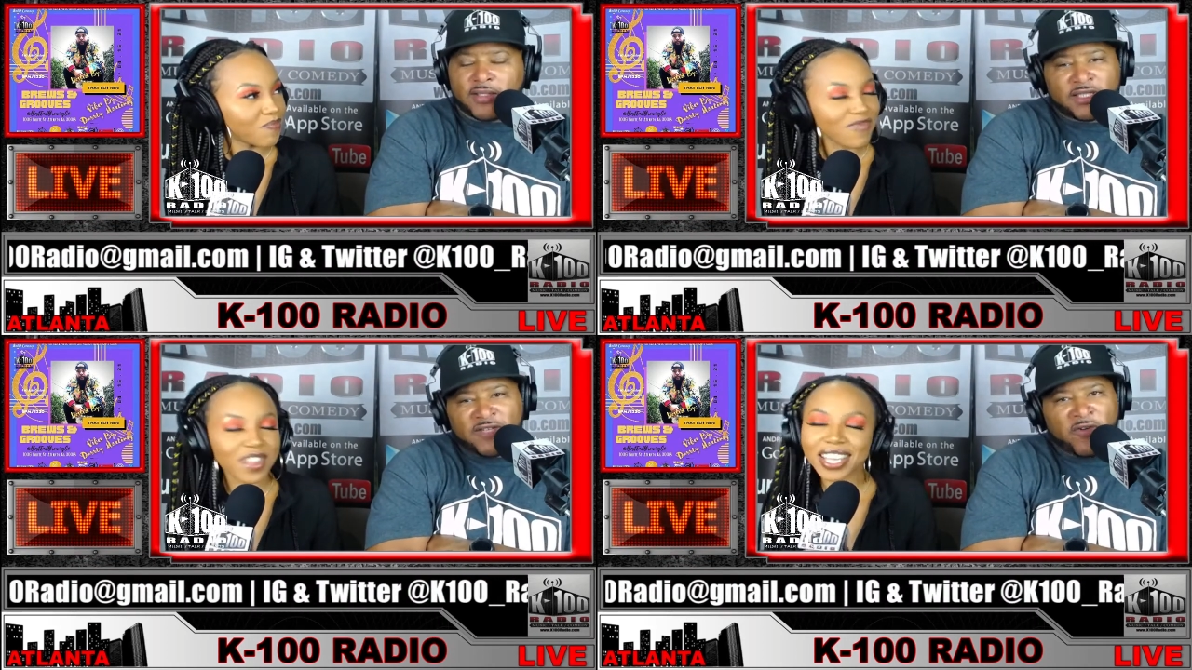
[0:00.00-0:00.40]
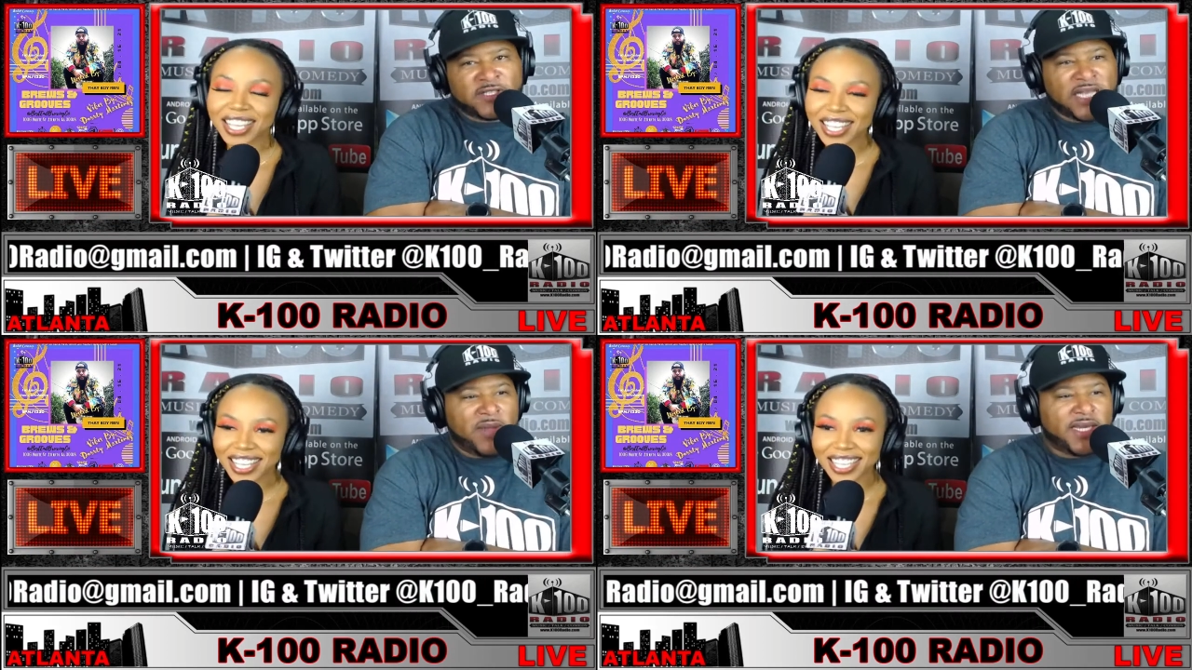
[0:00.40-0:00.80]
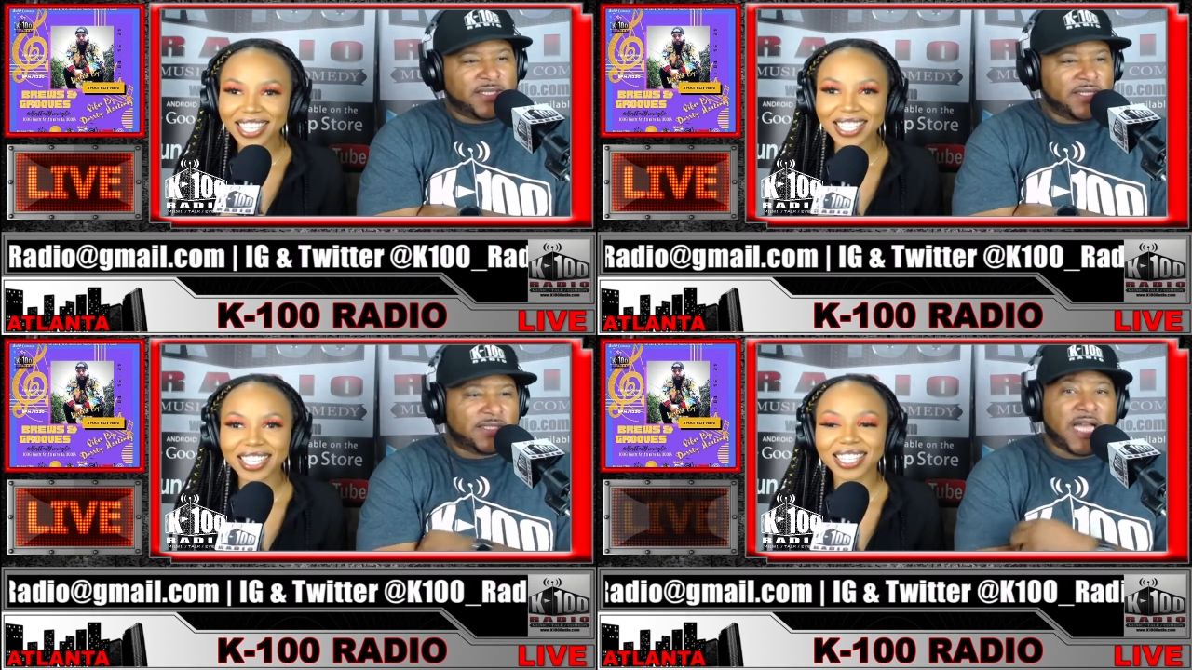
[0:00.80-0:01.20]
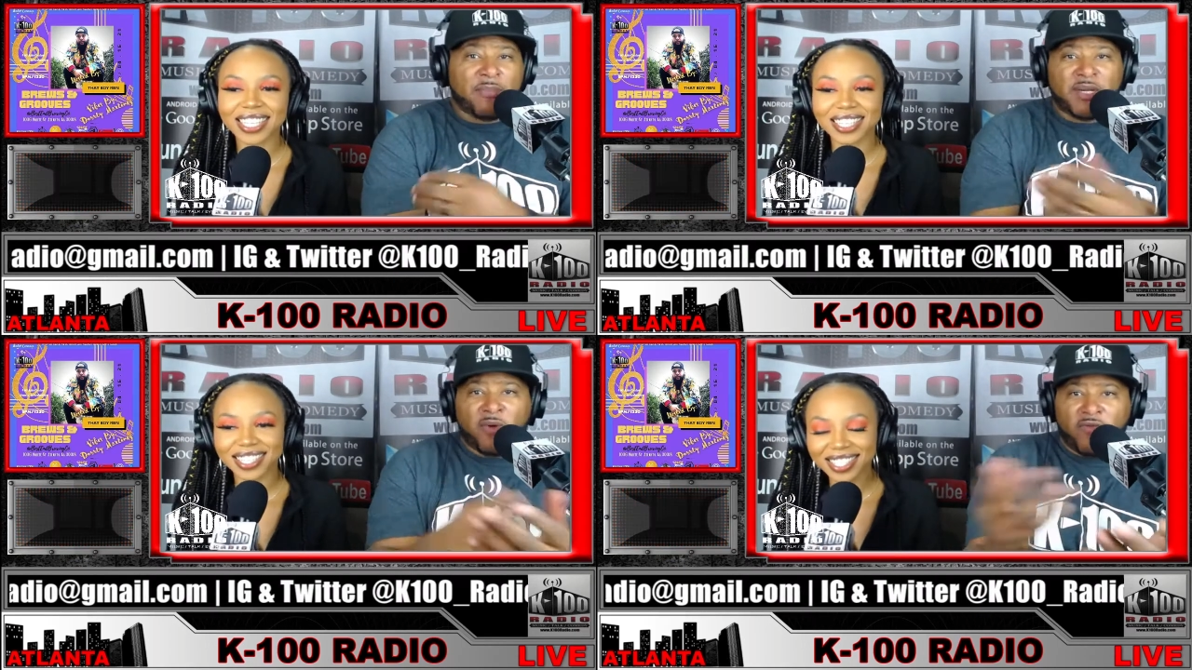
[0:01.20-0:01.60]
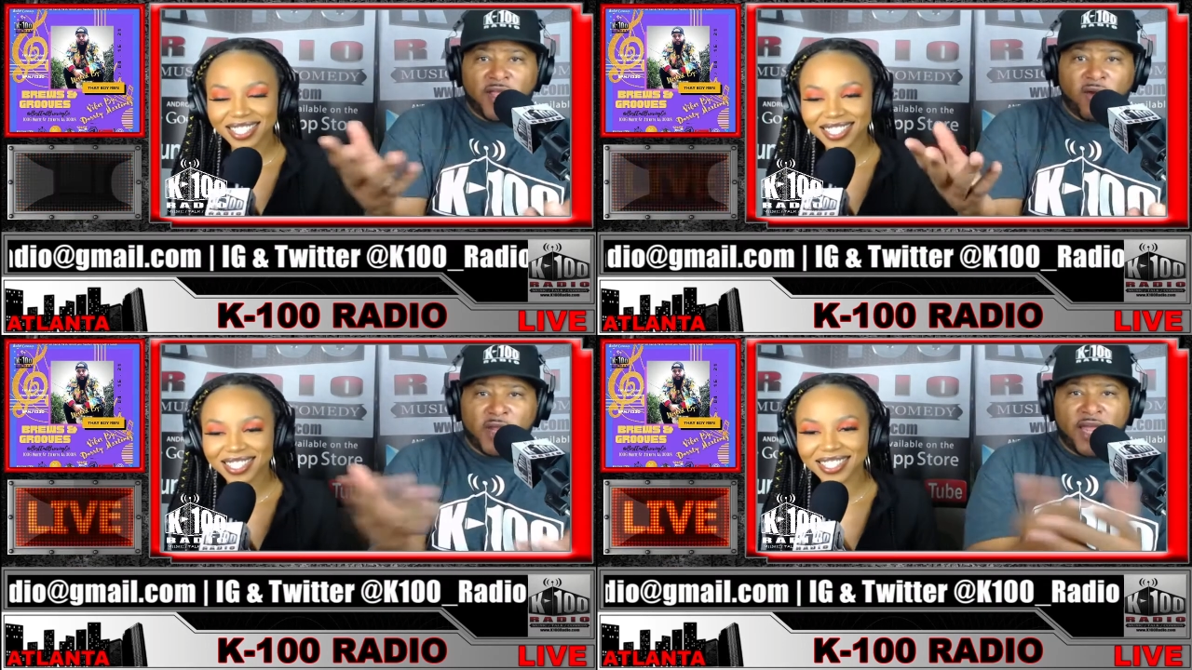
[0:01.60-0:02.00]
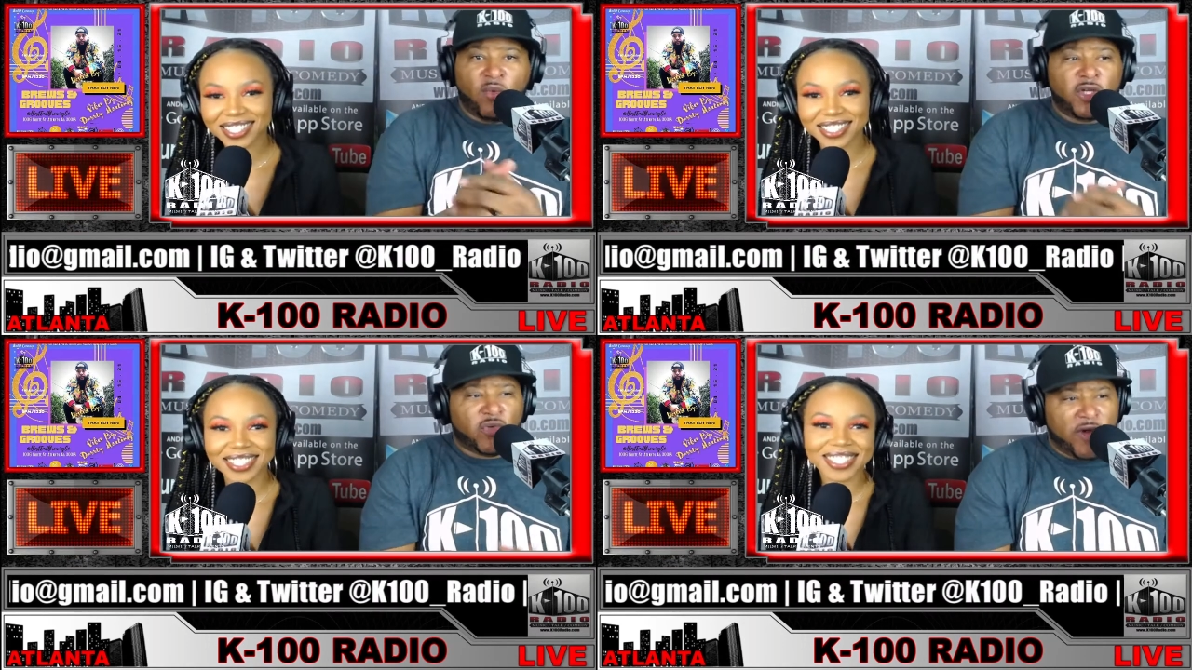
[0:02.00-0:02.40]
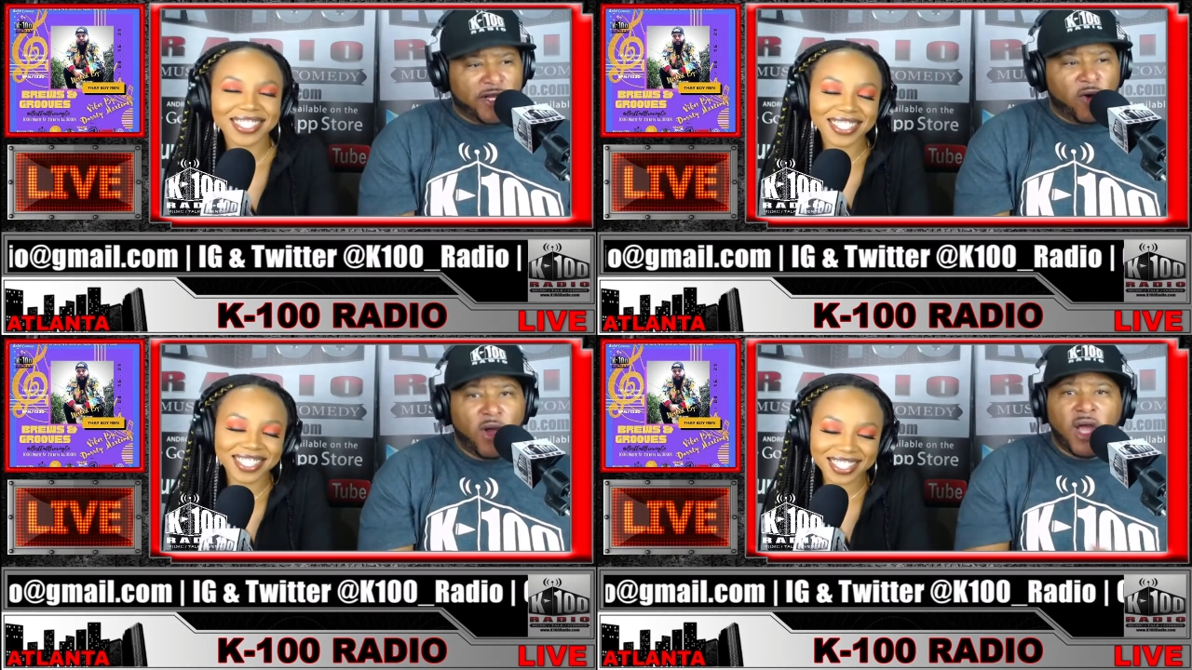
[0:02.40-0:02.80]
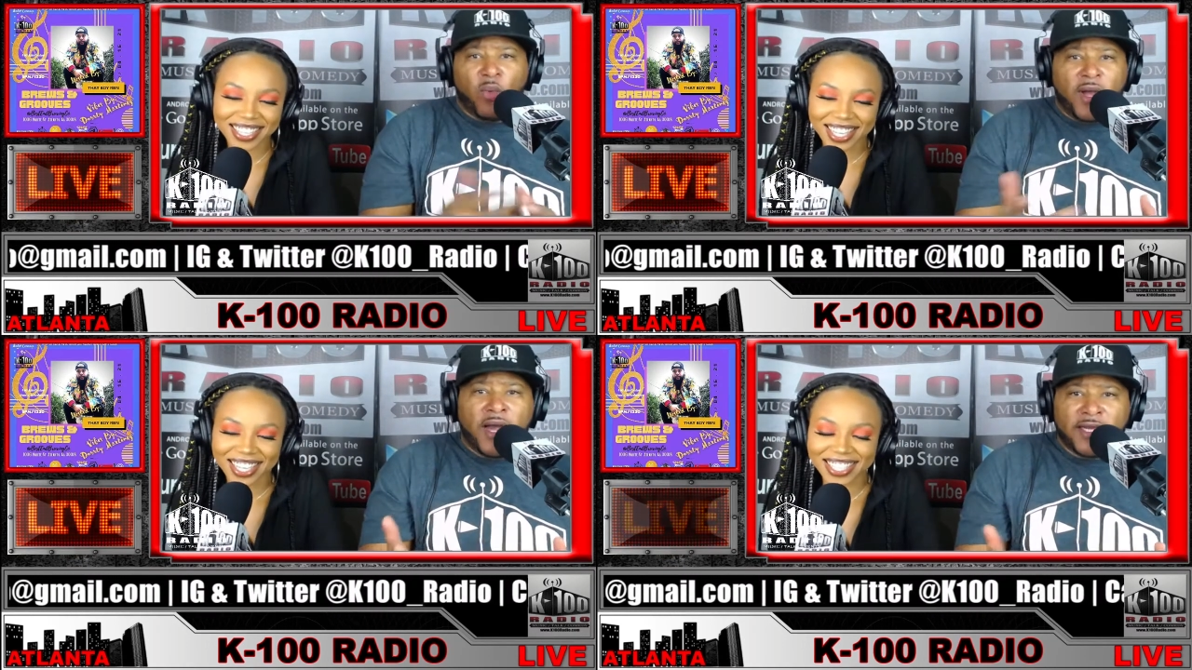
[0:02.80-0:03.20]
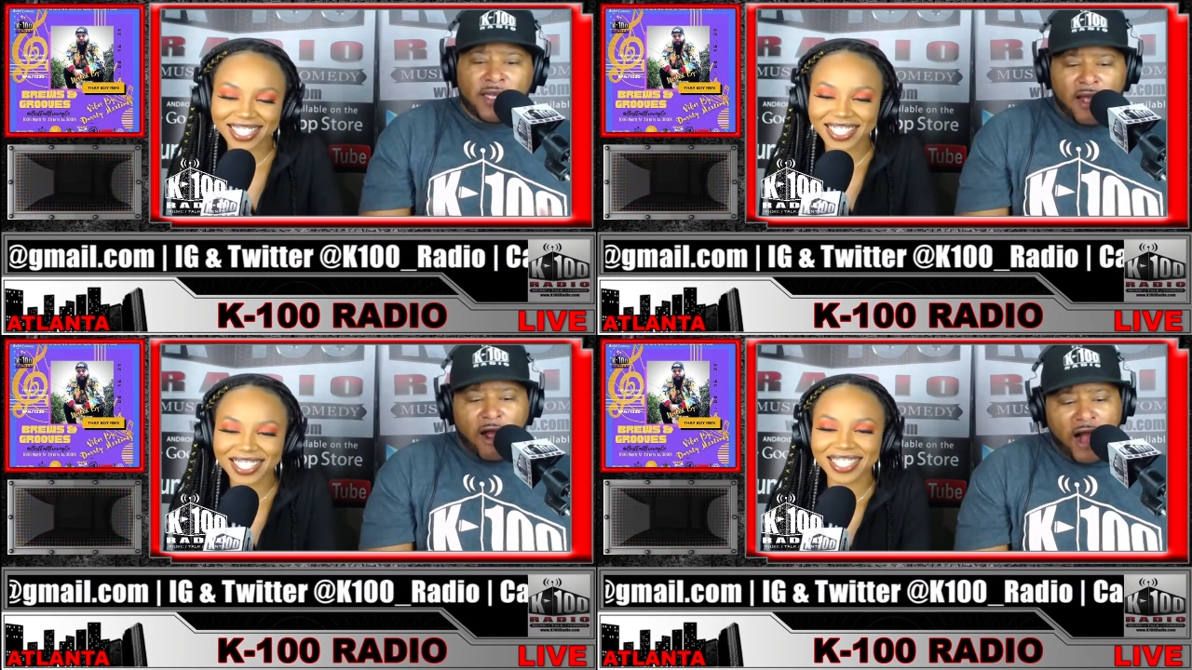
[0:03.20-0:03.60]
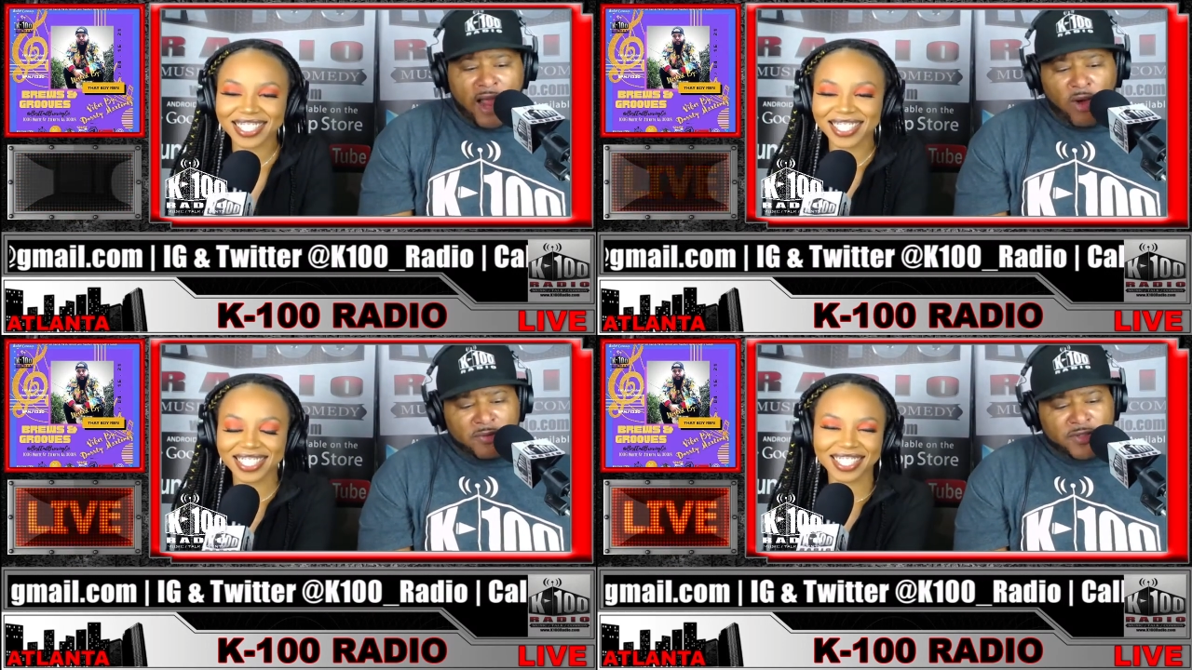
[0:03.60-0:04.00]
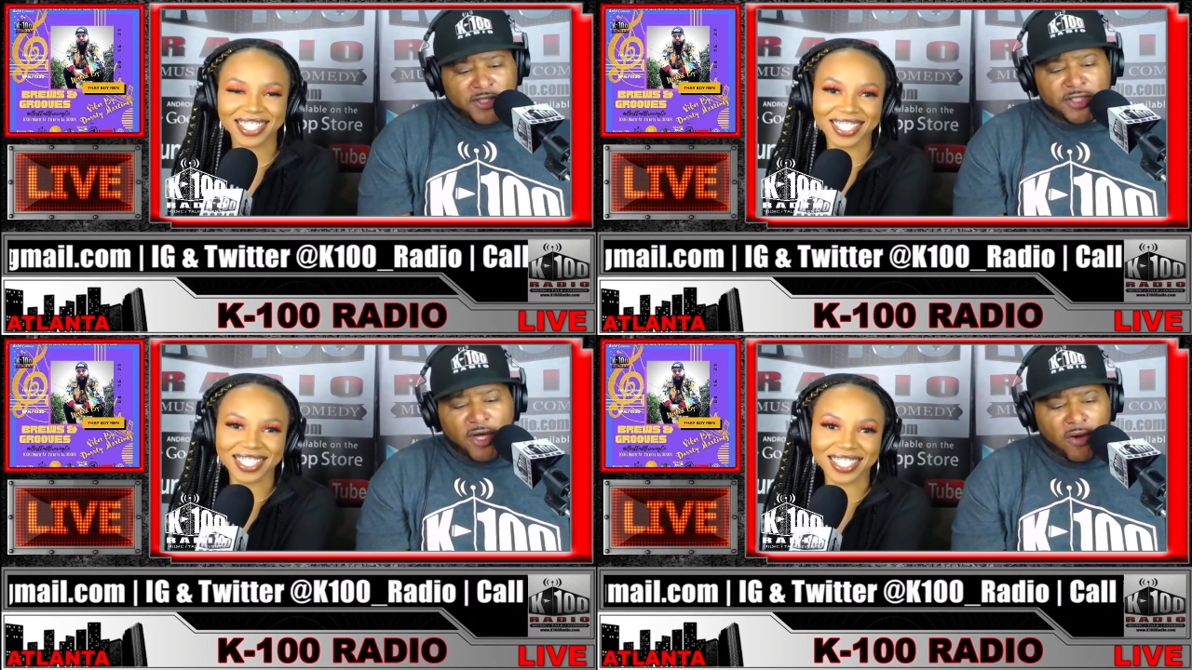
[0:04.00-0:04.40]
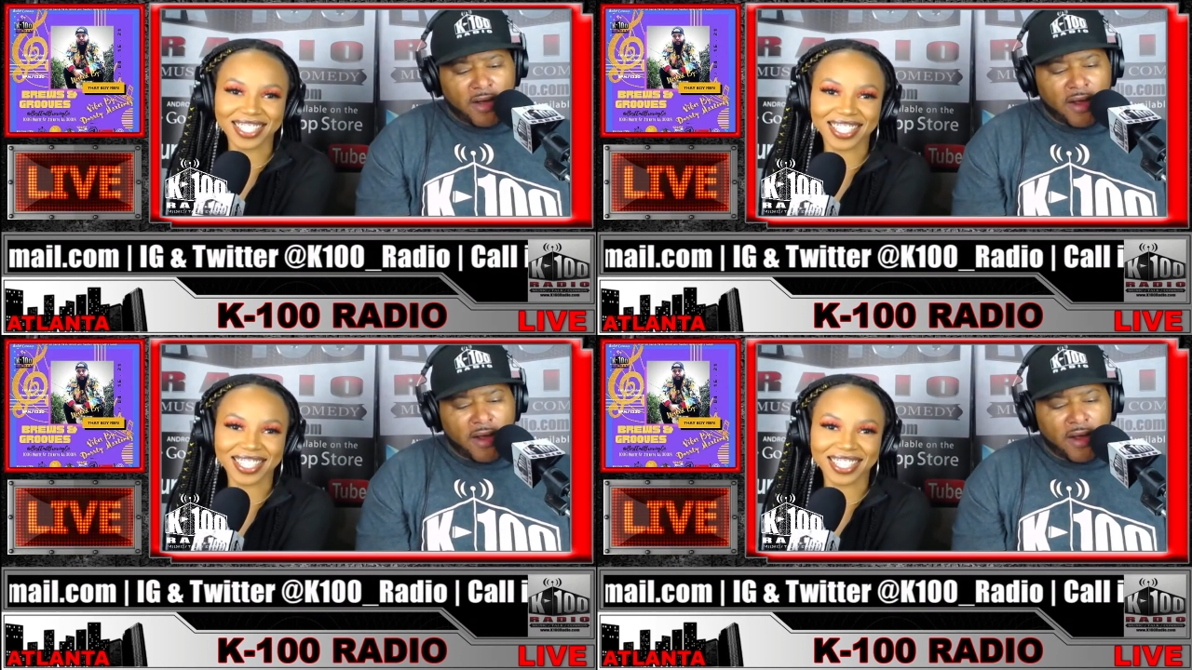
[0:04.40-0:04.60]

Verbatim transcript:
Speaker 1: This is the first time we got a chance to chop it up over here on K100 Radio with Honey. All right, welcome to the show.